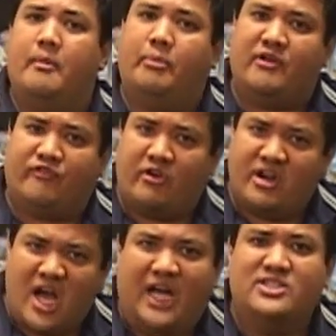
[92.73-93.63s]
But for
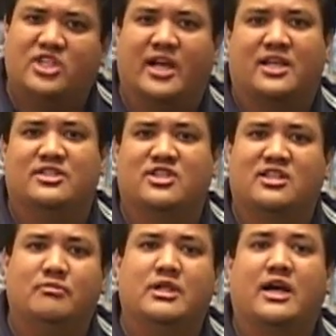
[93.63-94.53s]
non techies,
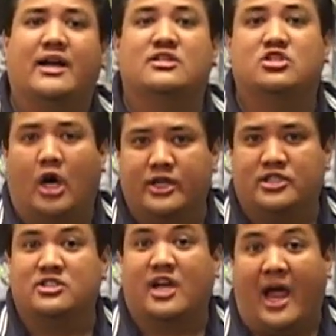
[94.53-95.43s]
it can be kind of
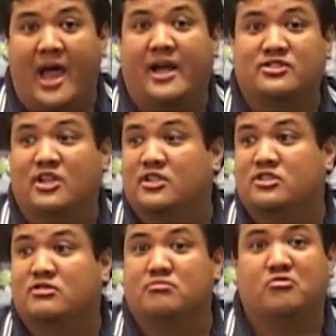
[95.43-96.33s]
daunting to
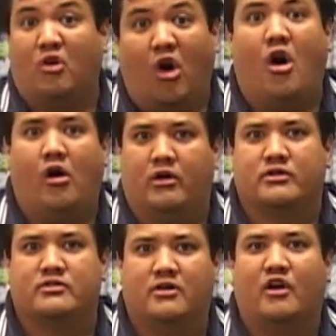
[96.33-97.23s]
access
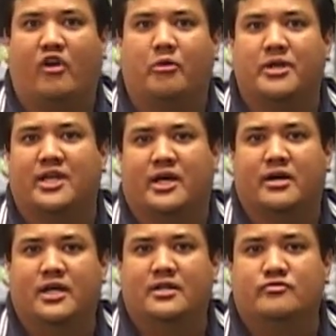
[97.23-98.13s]
all of our media.